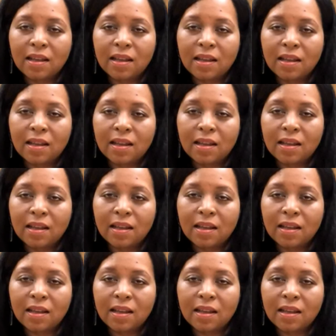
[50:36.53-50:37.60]
with all of the
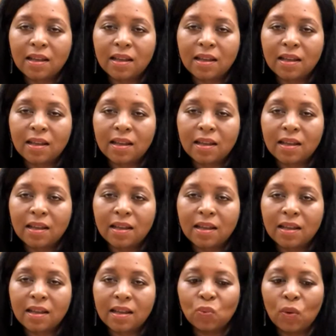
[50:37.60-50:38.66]
things that the mayor
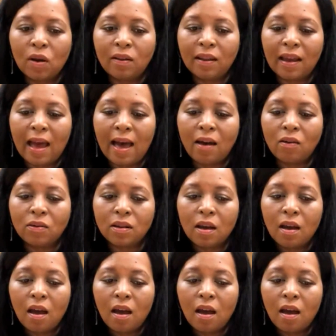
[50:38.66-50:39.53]
is rolling out